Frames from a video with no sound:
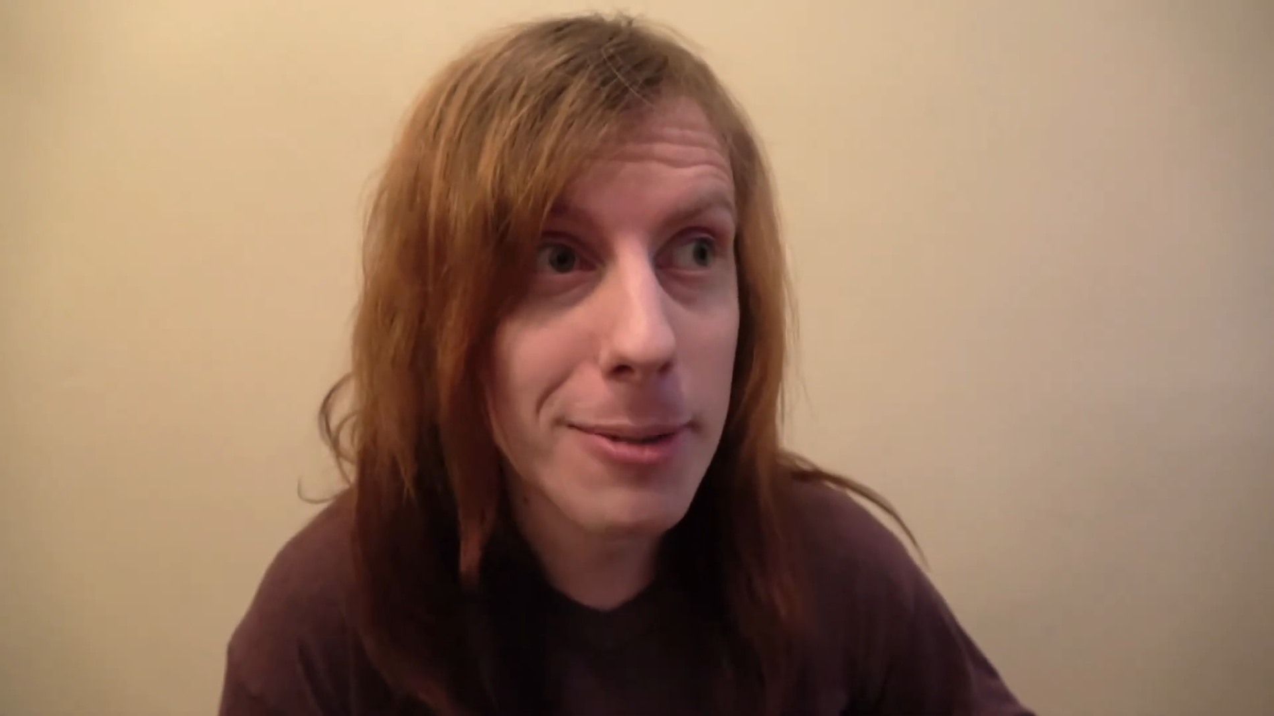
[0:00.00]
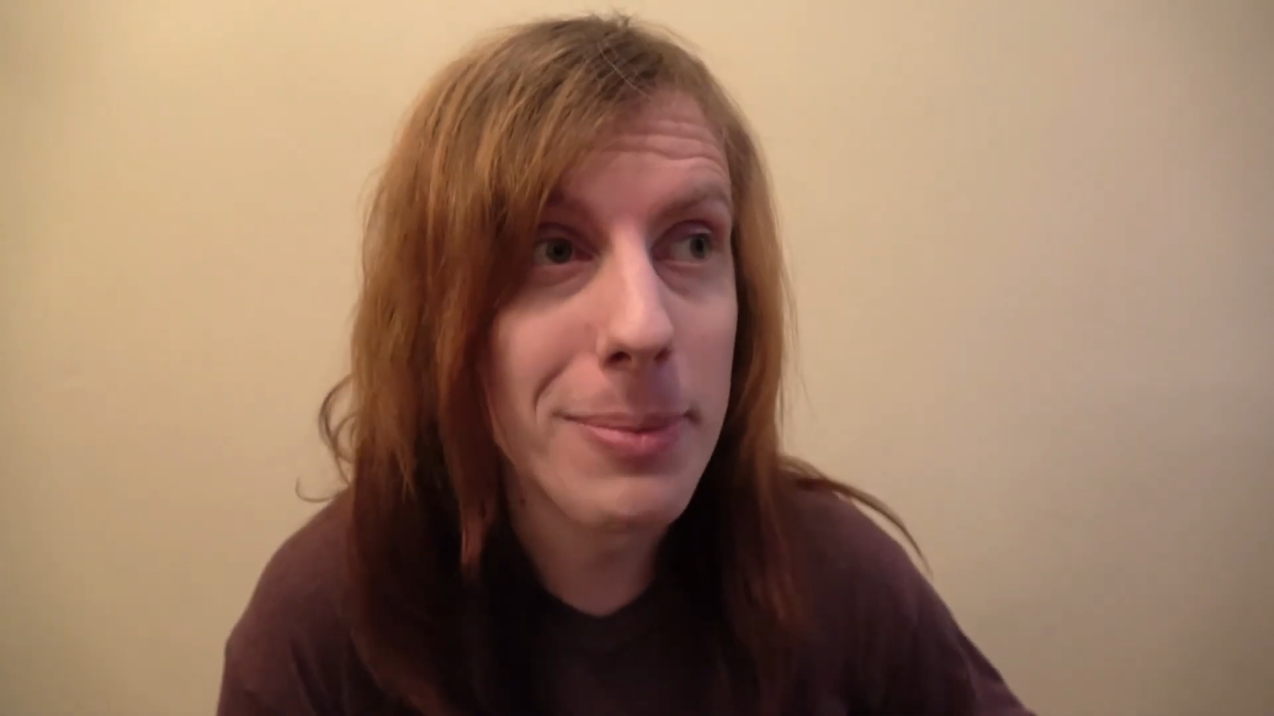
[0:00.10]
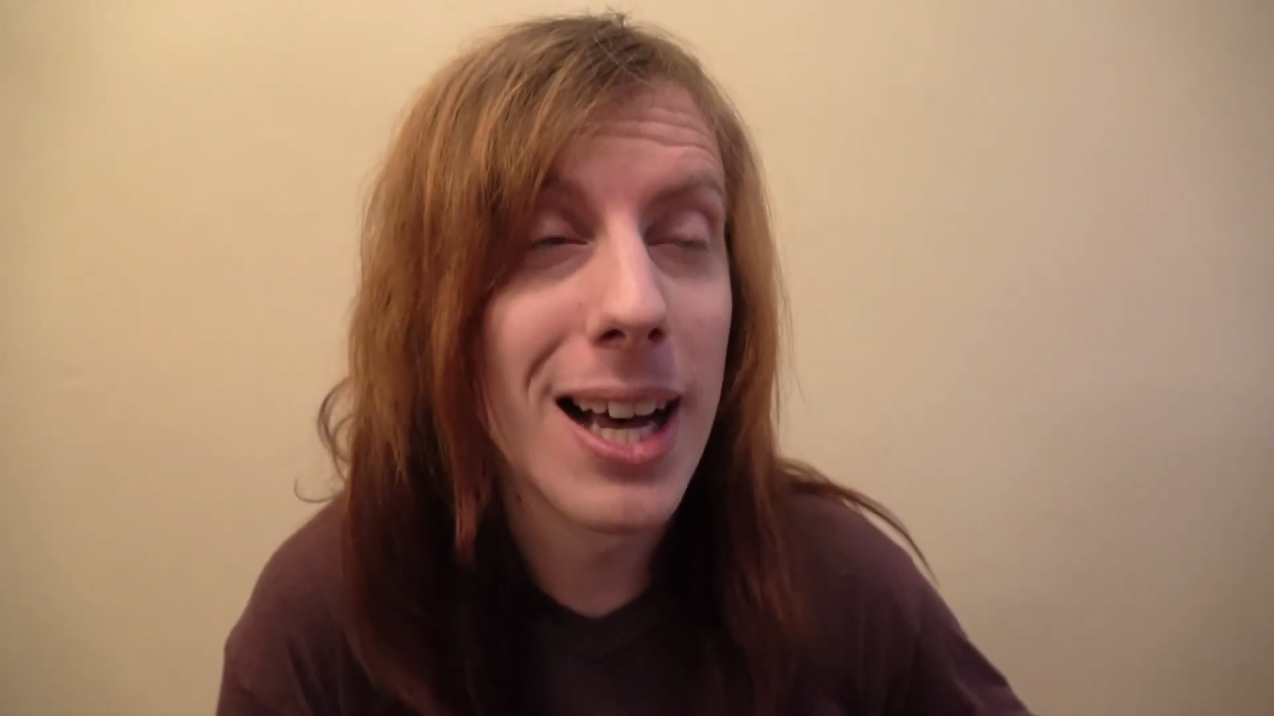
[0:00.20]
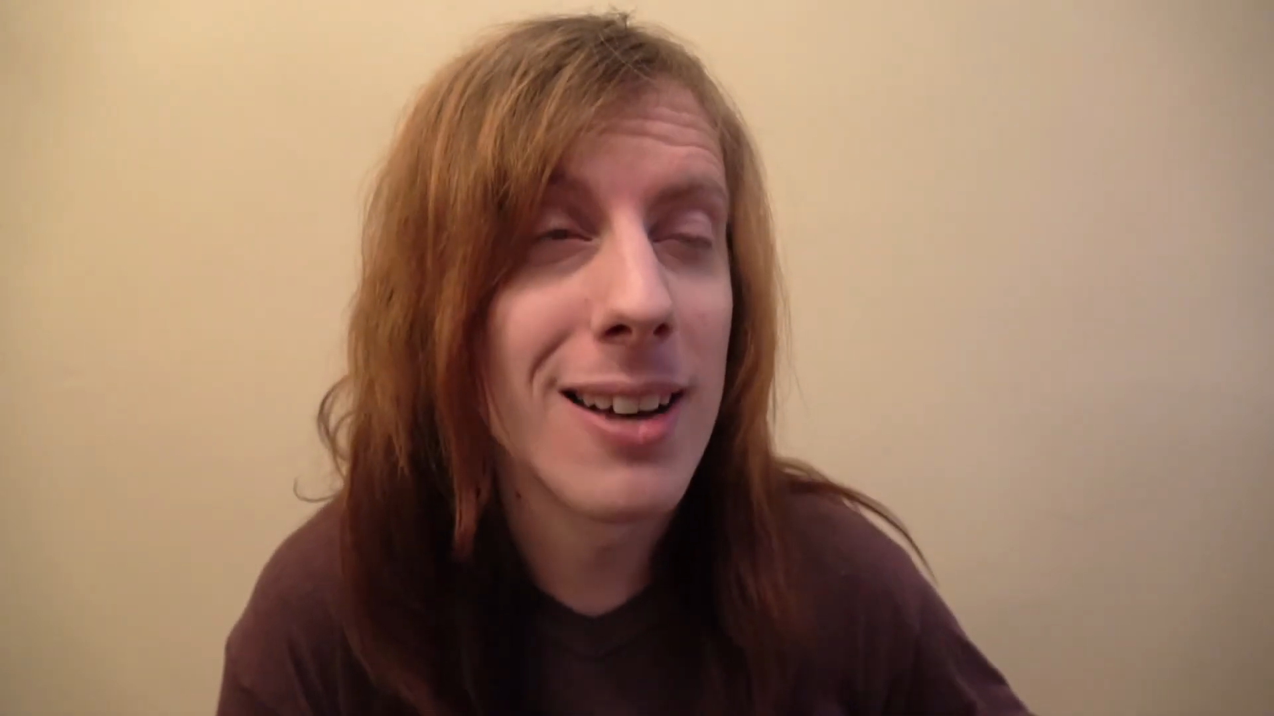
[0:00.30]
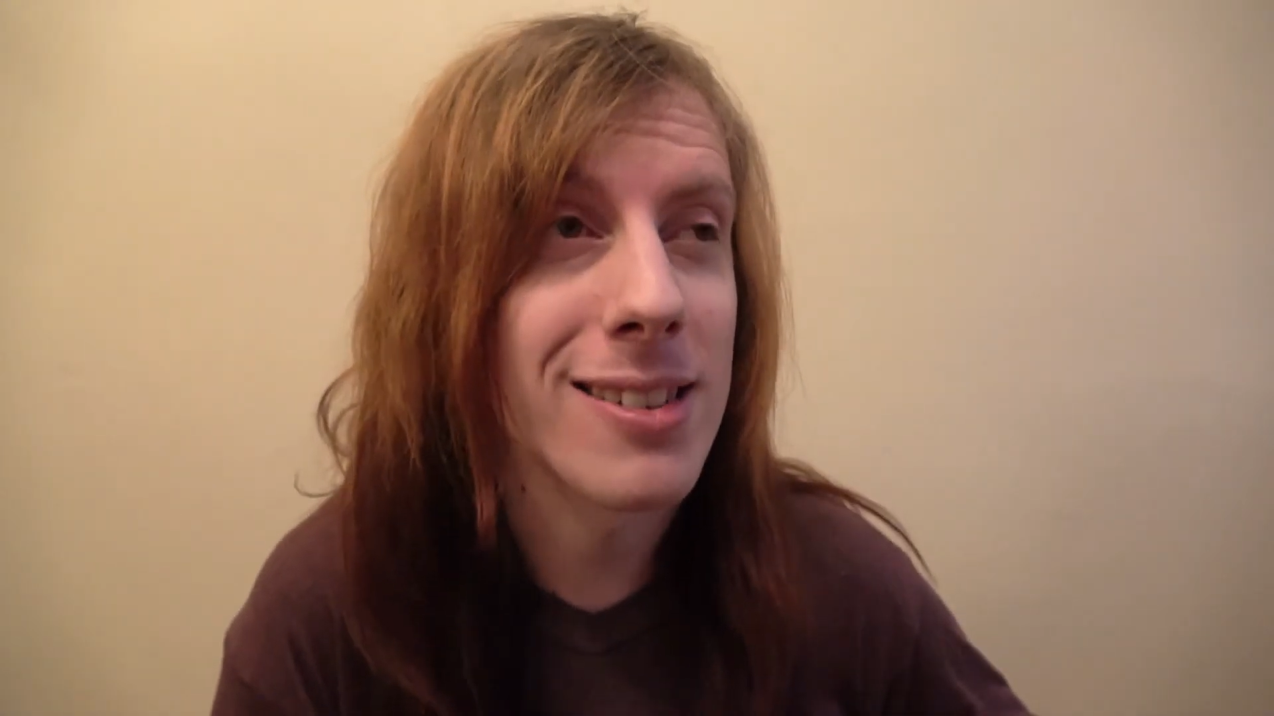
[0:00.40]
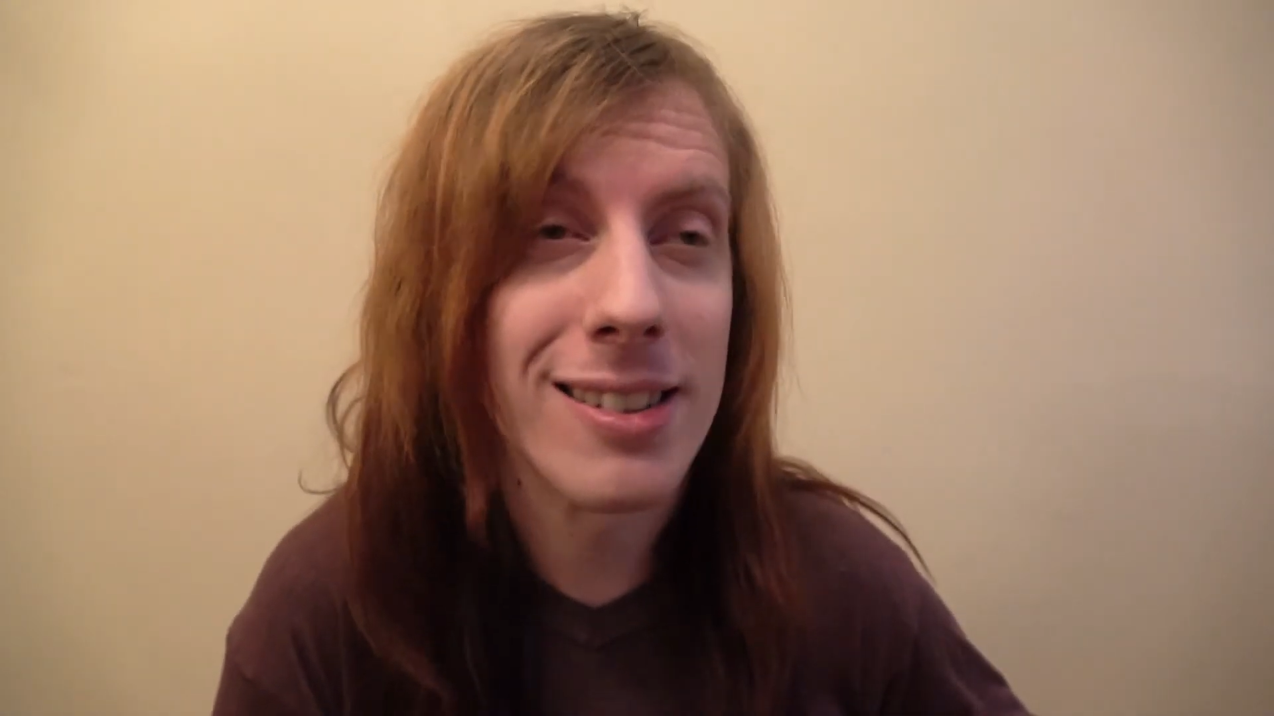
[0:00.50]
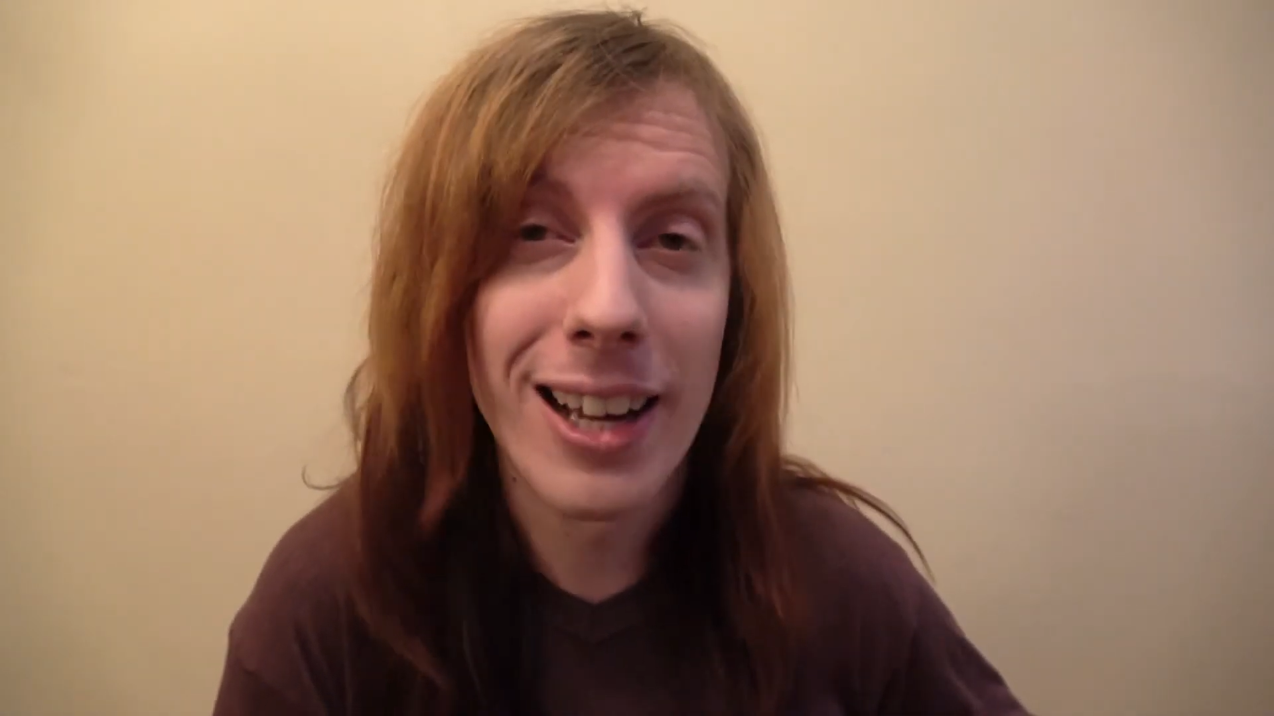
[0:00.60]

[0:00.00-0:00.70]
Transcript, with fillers: about,